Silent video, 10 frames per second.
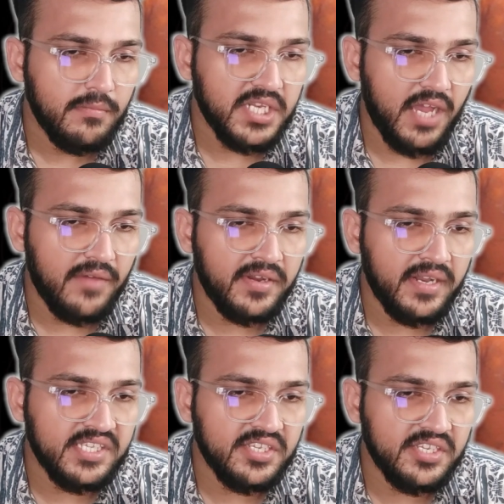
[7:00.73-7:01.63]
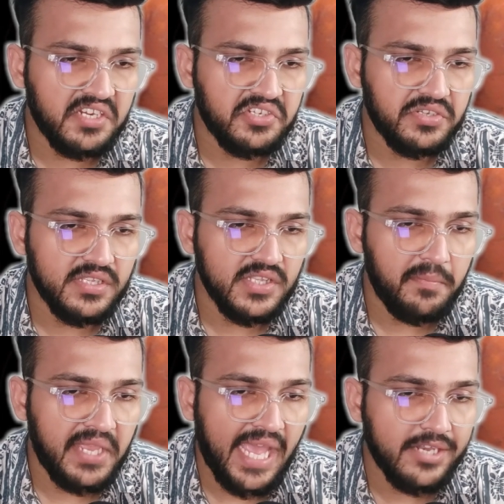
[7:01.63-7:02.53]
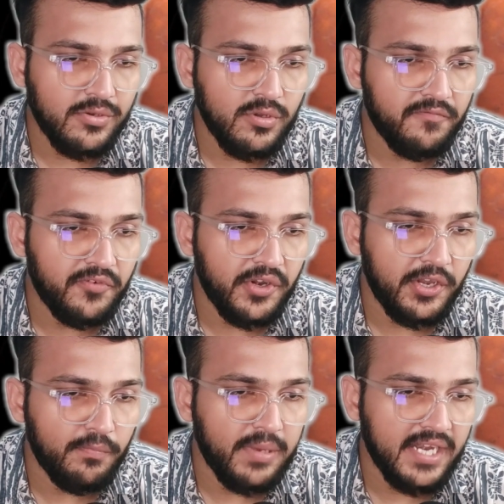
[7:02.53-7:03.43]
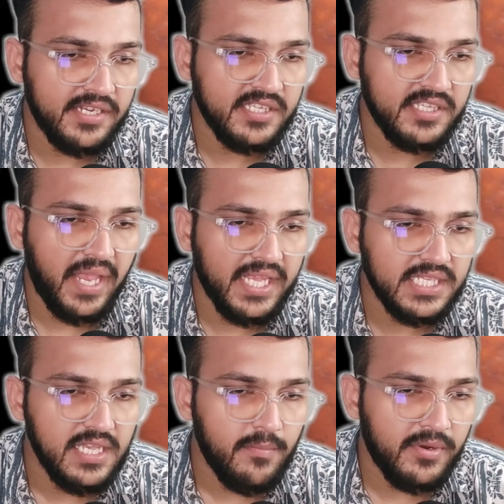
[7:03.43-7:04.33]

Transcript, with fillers: but after its destruction, they began to look for a new planet in space,